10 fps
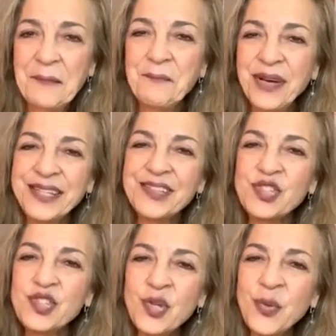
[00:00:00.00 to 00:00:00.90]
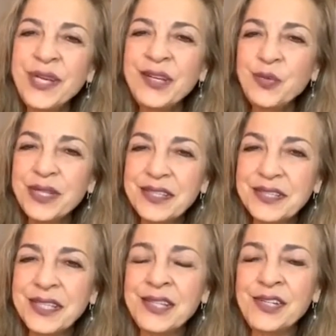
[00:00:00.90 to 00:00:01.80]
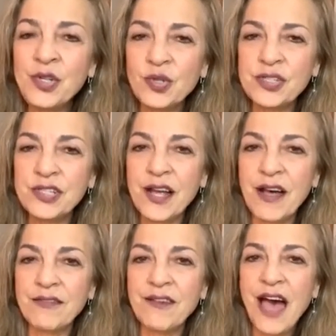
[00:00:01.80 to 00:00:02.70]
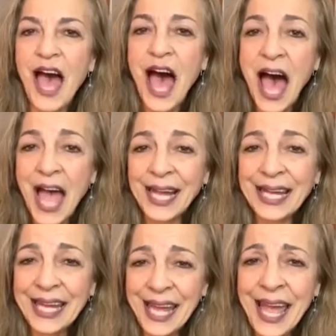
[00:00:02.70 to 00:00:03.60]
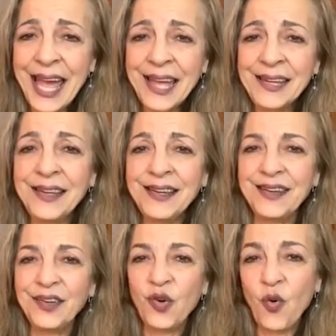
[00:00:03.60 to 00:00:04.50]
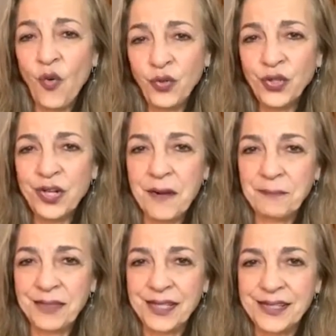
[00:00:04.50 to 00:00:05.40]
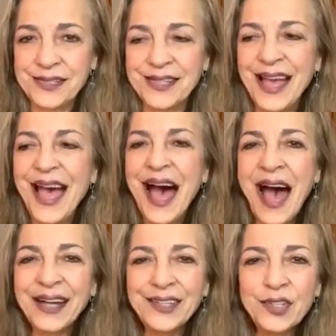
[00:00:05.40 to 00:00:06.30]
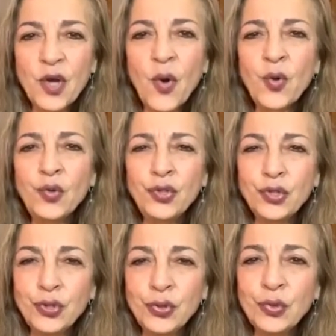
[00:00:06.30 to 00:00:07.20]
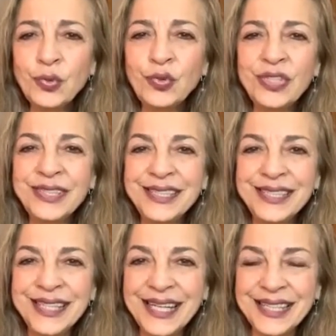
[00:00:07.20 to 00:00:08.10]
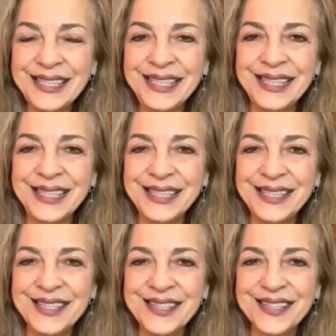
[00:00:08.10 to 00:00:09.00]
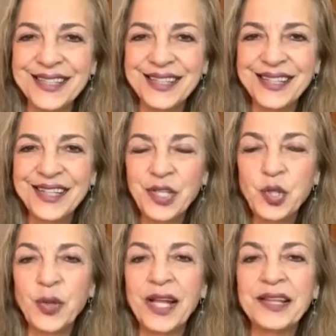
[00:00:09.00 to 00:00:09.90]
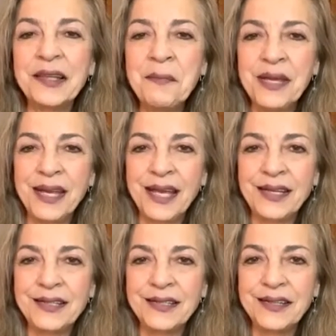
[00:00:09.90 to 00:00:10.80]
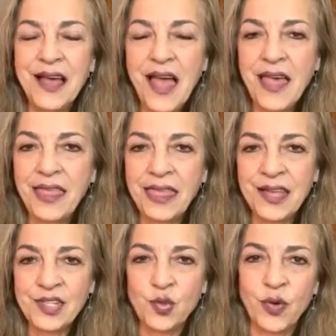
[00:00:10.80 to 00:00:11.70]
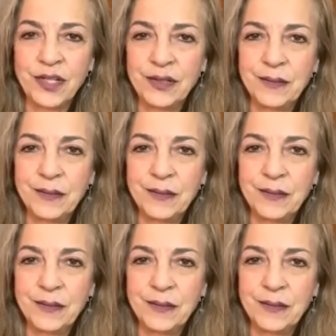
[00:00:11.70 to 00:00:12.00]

but it's knowing within yourself, I can overcome this. I know the tools and the techniques to eliminate this one.